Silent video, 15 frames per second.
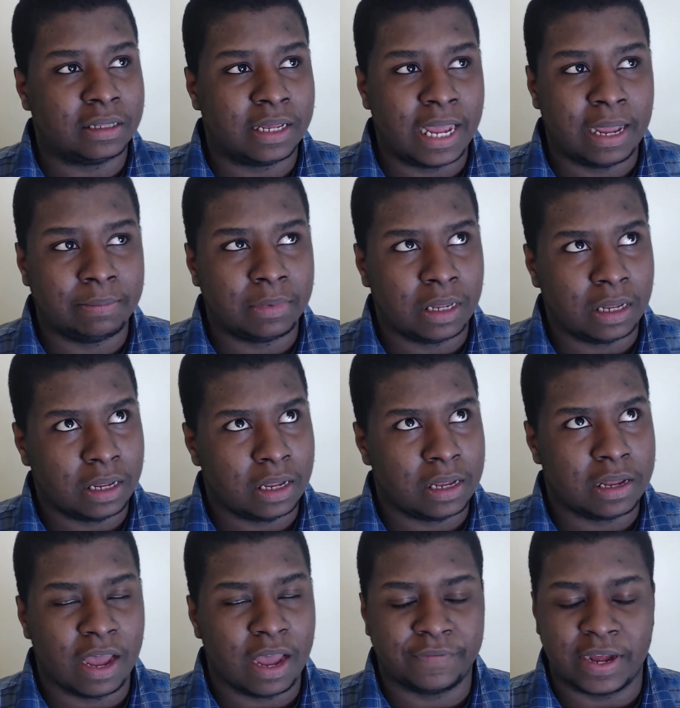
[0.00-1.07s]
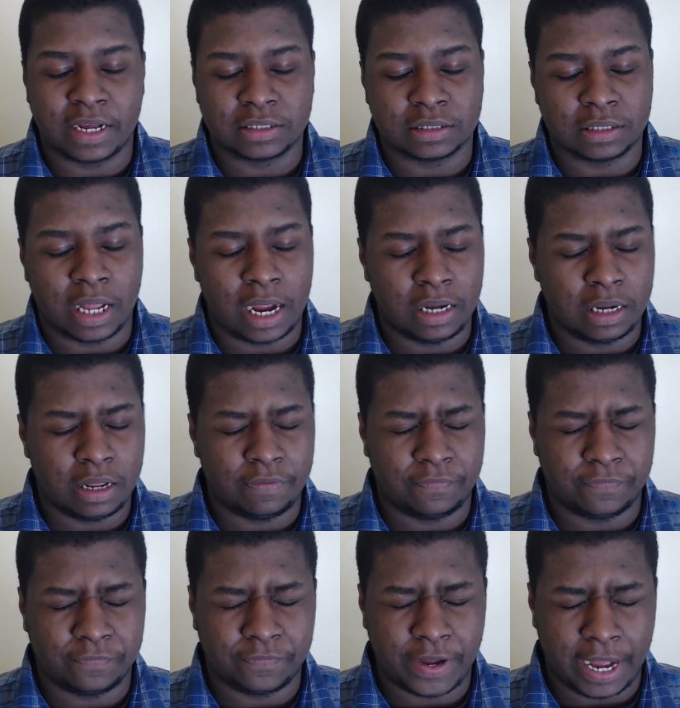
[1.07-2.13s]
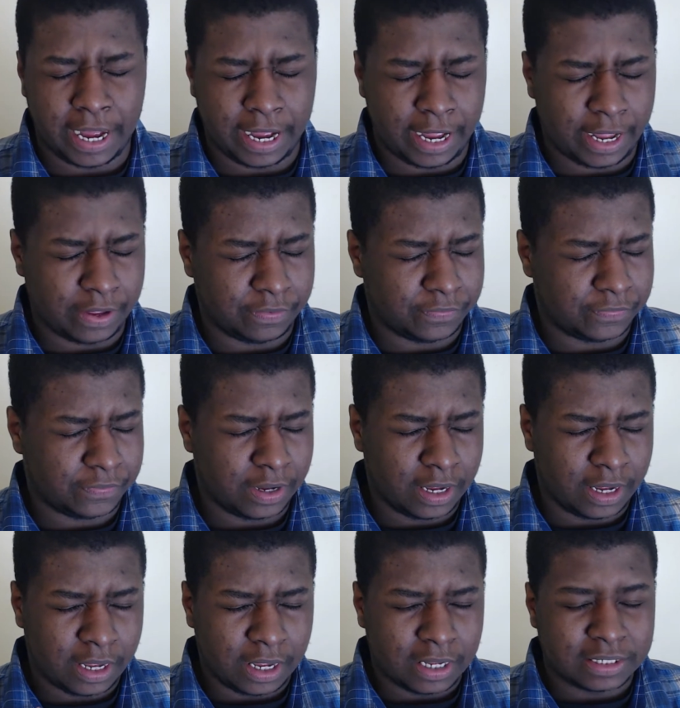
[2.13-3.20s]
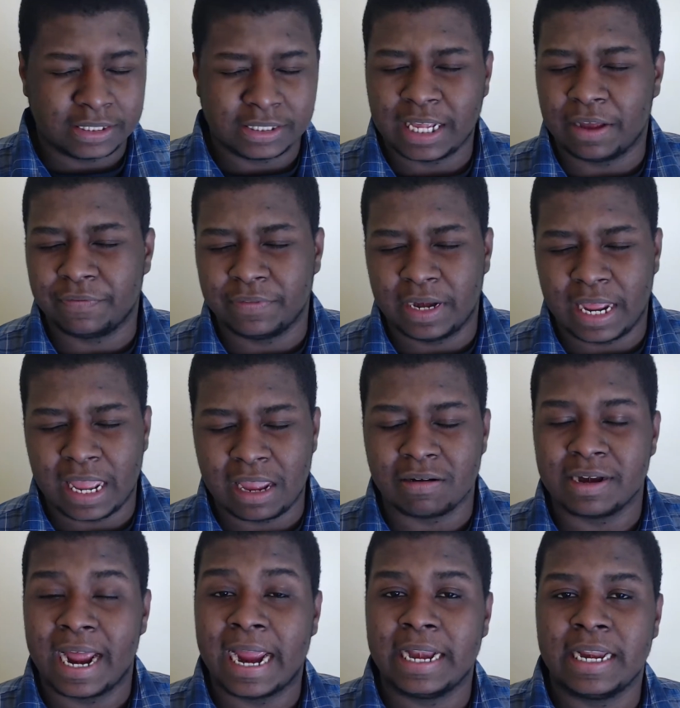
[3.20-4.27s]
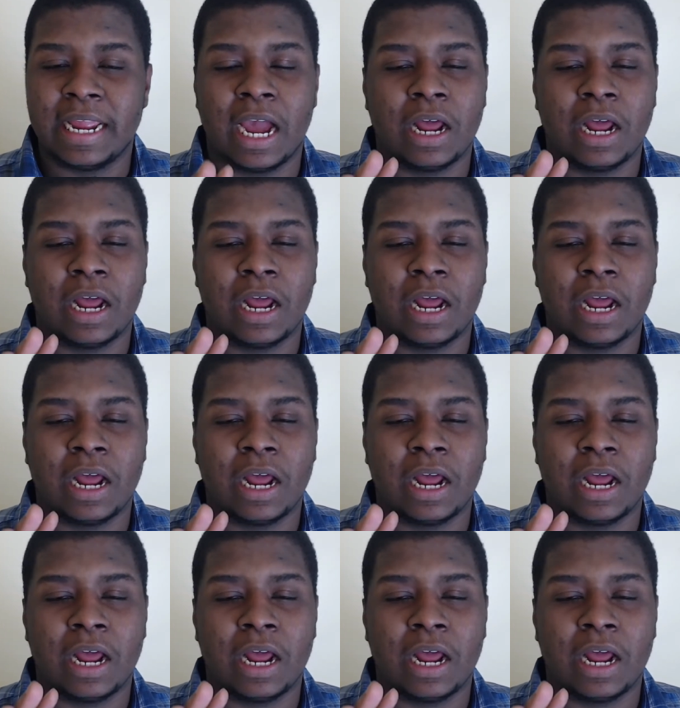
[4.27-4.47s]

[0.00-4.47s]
AMD FX 9570 or 90,